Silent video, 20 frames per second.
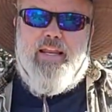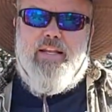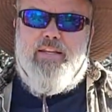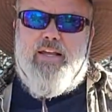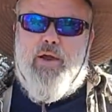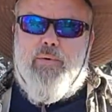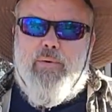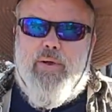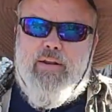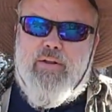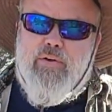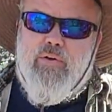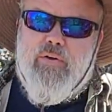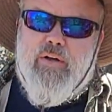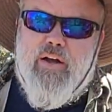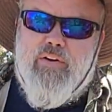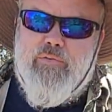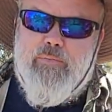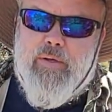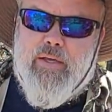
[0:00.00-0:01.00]
tyrannical
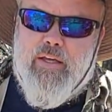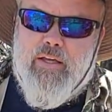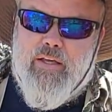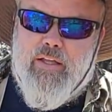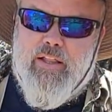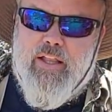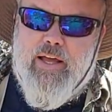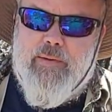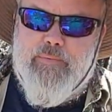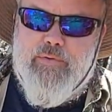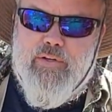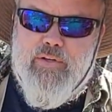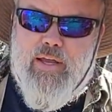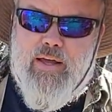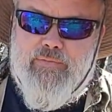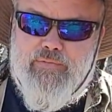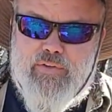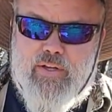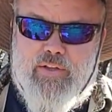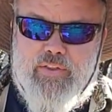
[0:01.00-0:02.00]
government can claim to
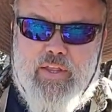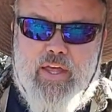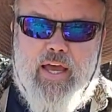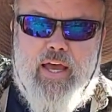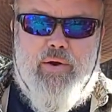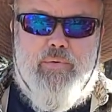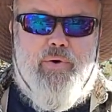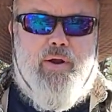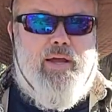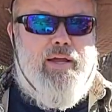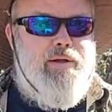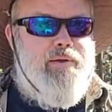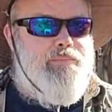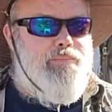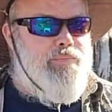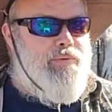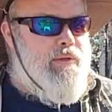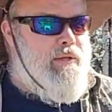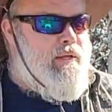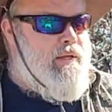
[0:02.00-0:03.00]
have done that, right?
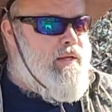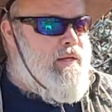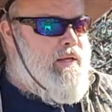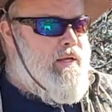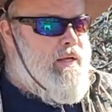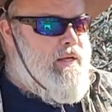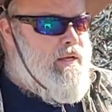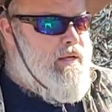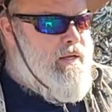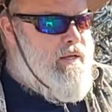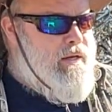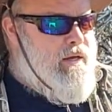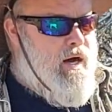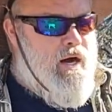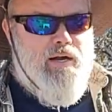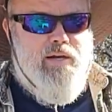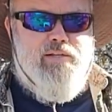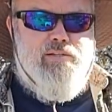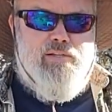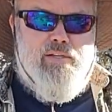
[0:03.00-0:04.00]

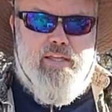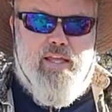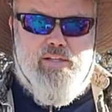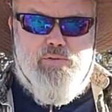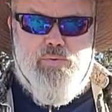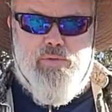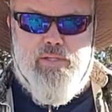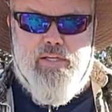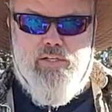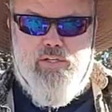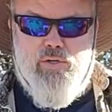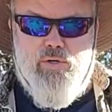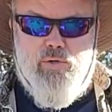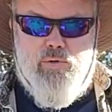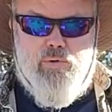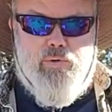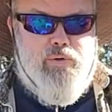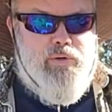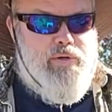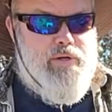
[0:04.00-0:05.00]
Honestly, that's what they
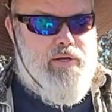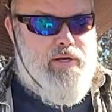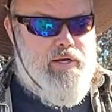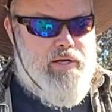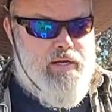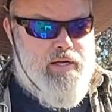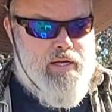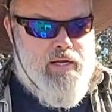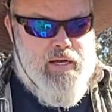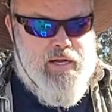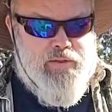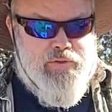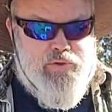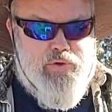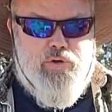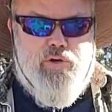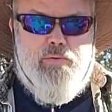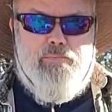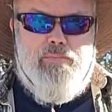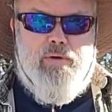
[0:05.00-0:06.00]
do. You
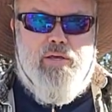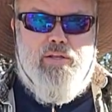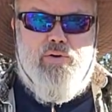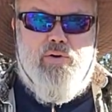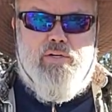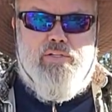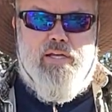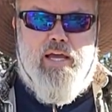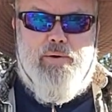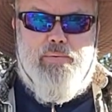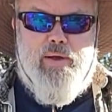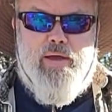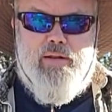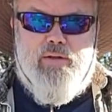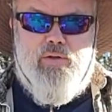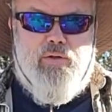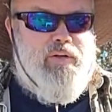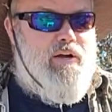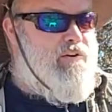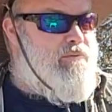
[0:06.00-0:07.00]
can be under a
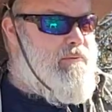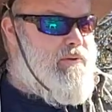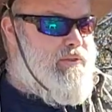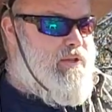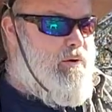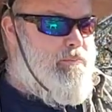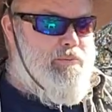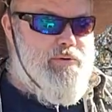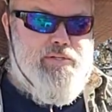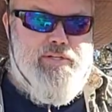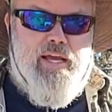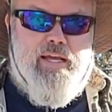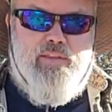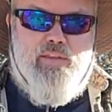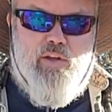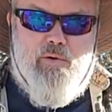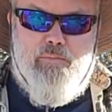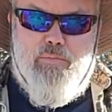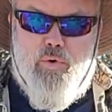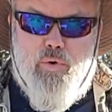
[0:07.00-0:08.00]
tyrannical government. They'll protect
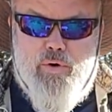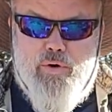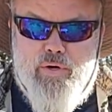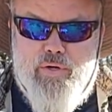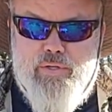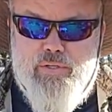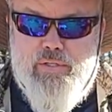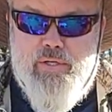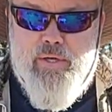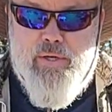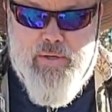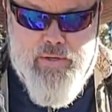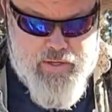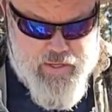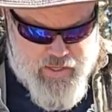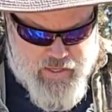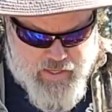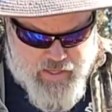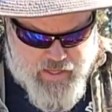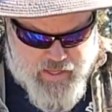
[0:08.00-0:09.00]
their borders.
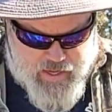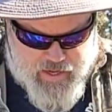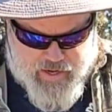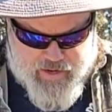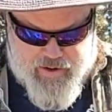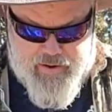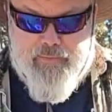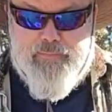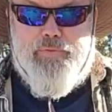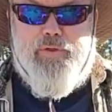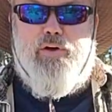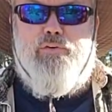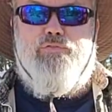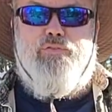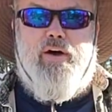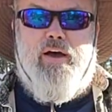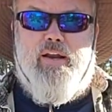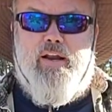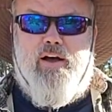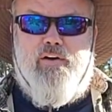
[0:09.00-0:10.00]
They'll
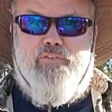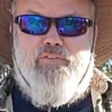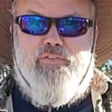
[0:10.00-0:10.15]
fight off